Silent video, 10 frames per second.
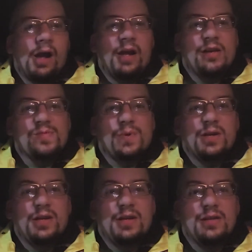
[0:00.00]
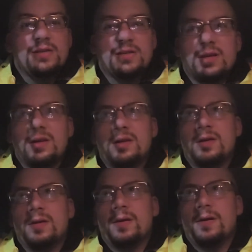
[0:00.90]
it is what it is.
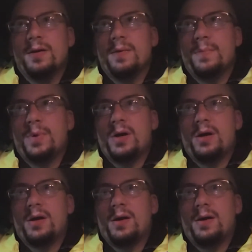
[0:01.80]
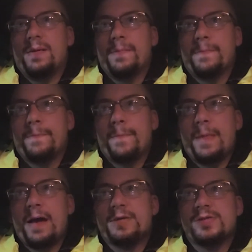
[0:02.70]
But
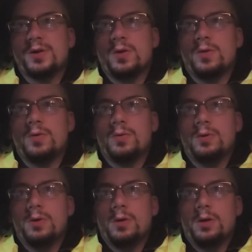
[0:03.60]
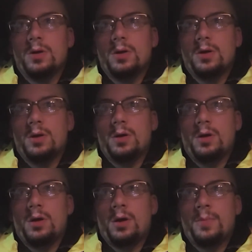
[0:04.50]
yeah, so
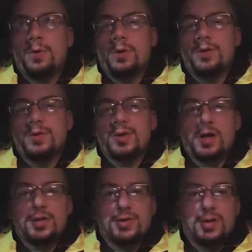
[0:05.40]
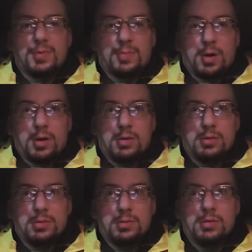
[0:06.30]
I'm going to try to stream
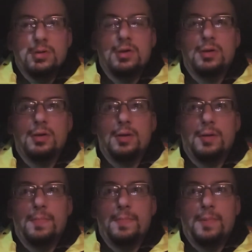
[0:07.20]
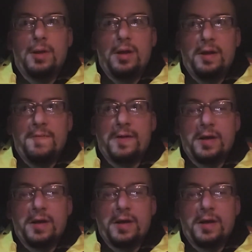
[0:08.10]
tomorrow if